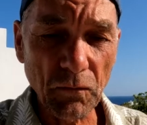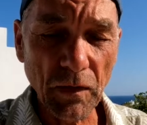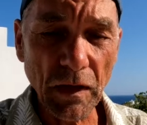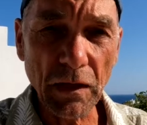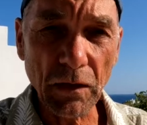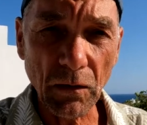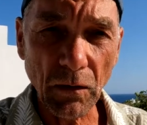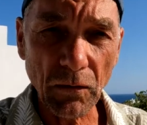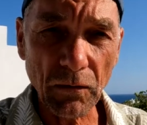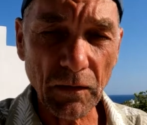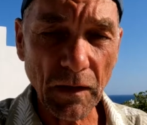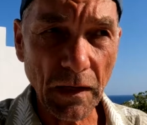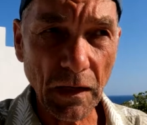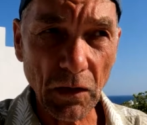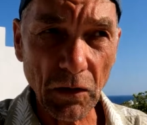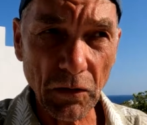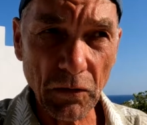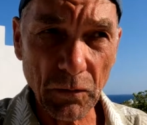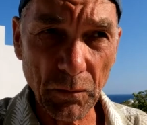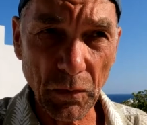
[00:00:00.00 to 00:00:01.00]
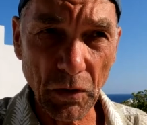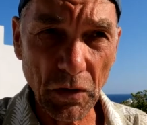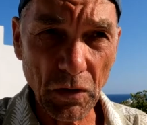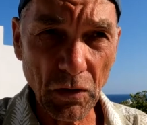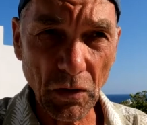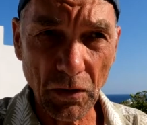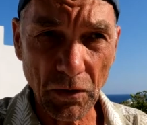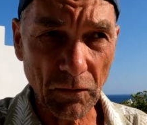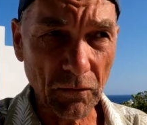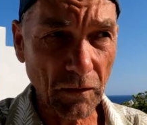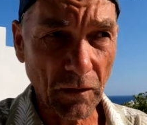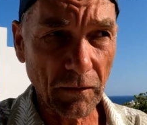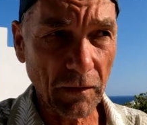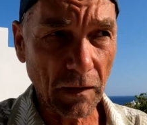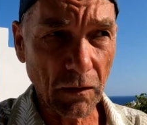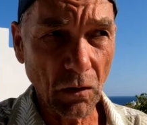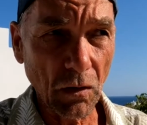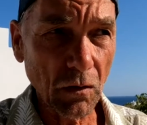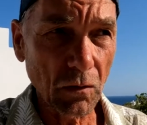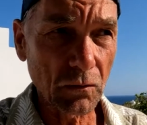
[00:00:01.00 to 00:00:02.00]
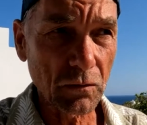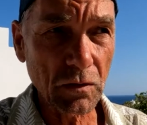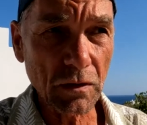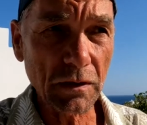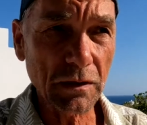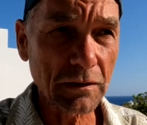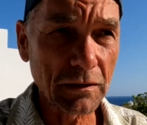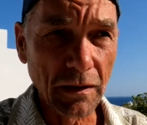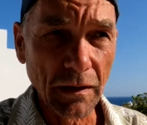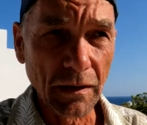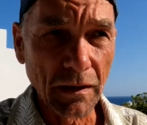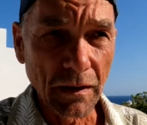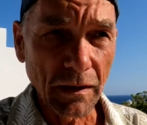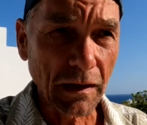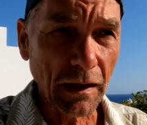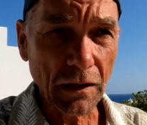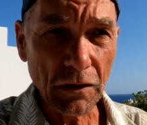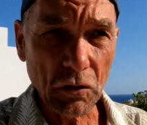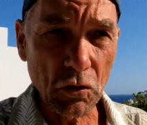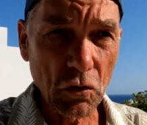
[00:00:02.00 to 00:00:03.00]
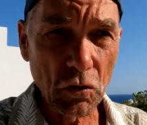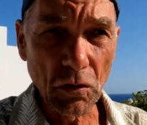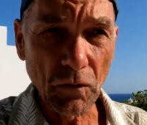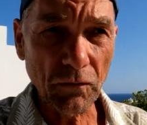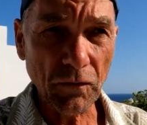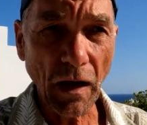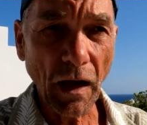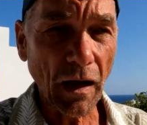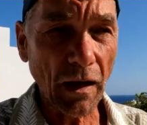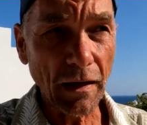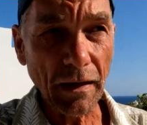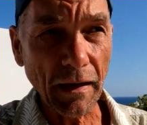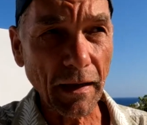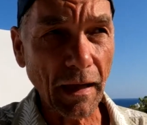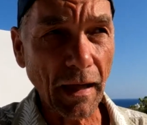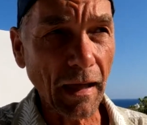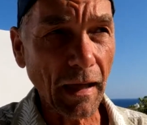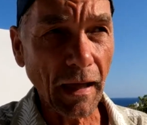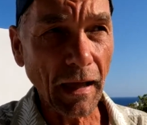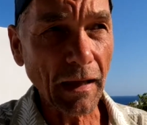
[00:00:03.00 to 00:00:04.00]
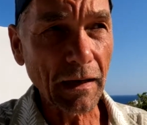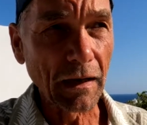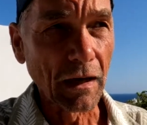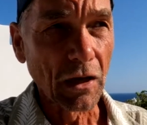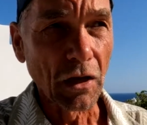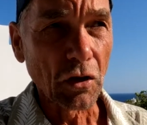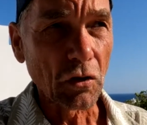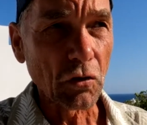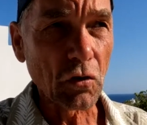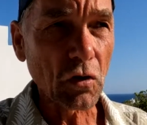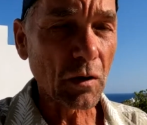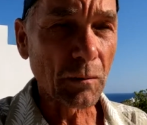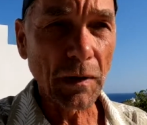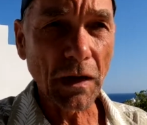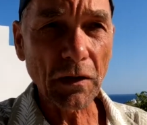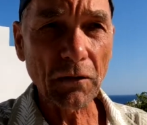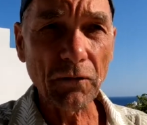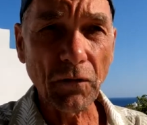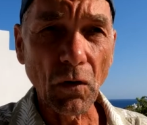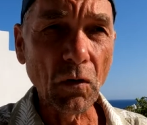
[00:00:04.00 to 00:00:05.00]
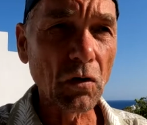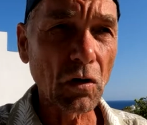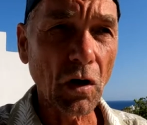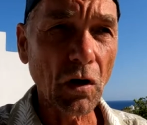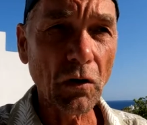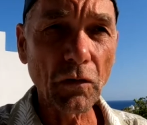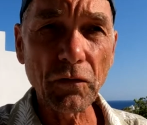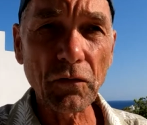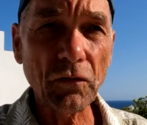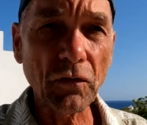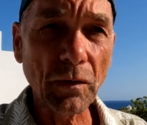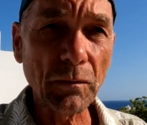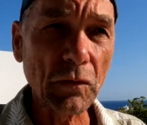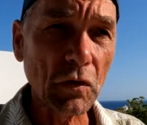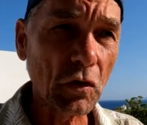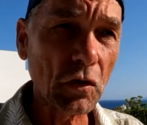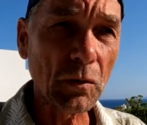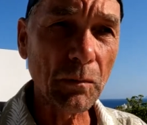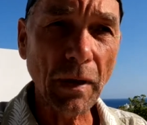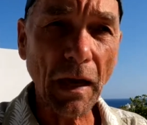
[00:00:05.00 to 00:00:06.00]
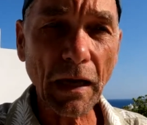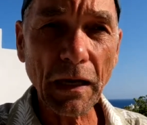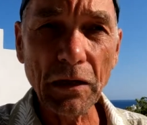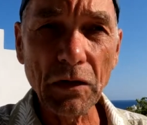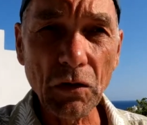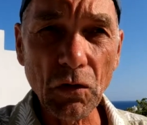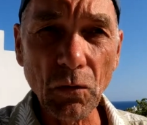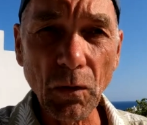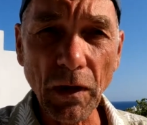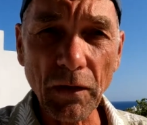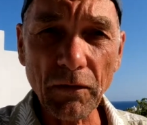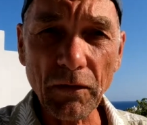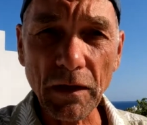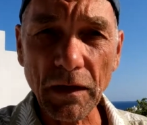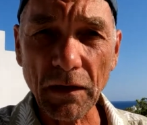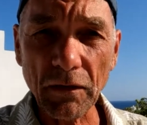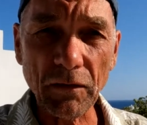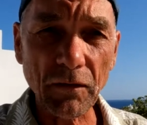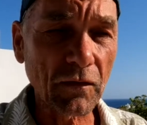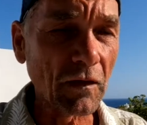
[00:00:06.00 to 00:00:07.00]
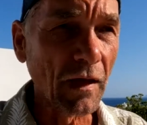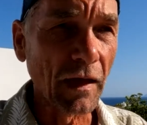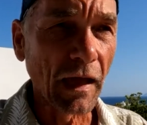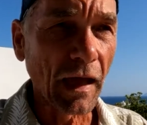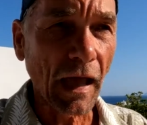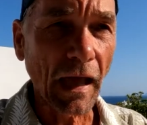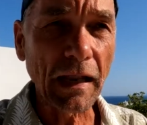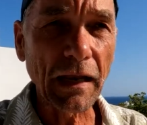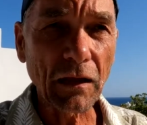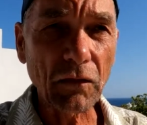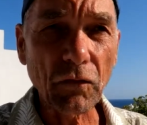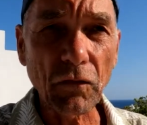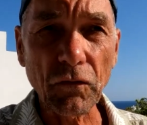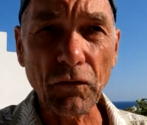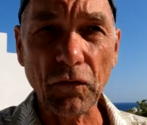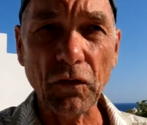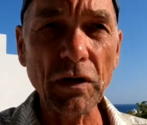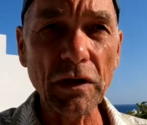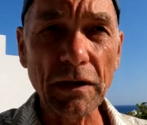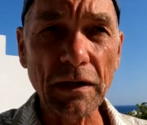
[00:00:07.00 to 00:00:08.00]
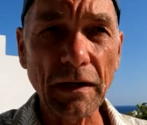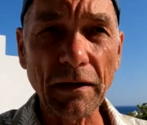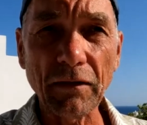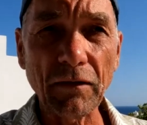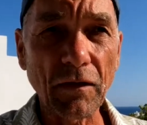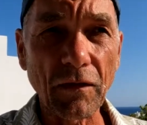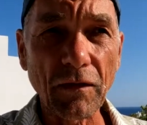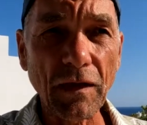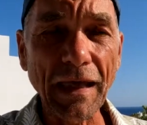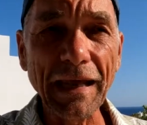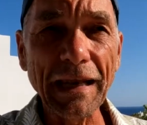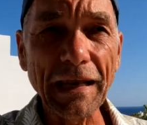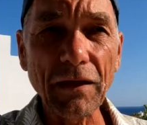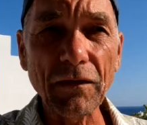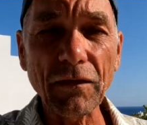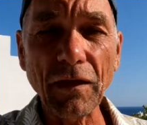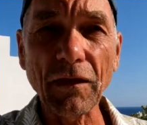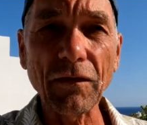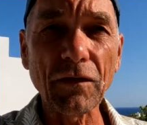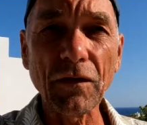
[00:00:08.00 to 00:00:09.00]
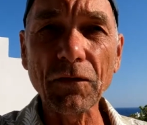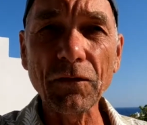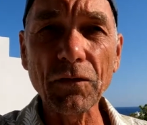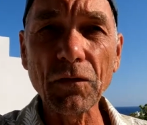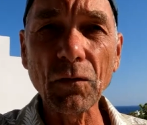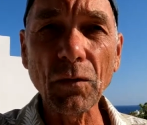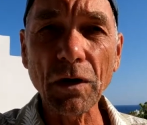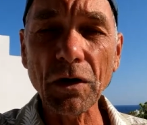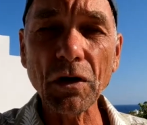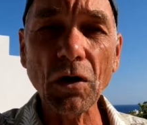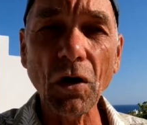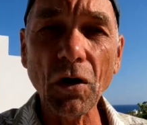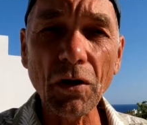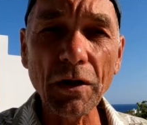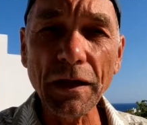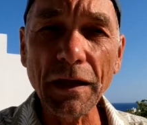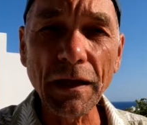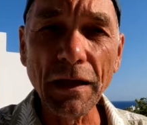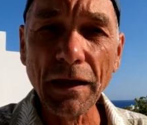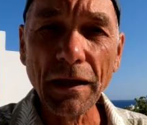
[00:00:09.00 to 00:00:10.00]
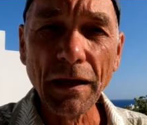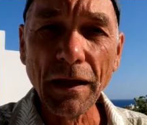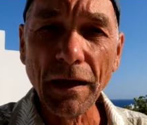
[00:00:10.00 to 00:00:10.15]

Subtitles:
videos and it looks pretty good. It says like, you can get Google Fi and you can make phone calls from Europe back in the US and it's free. It is as if you are calling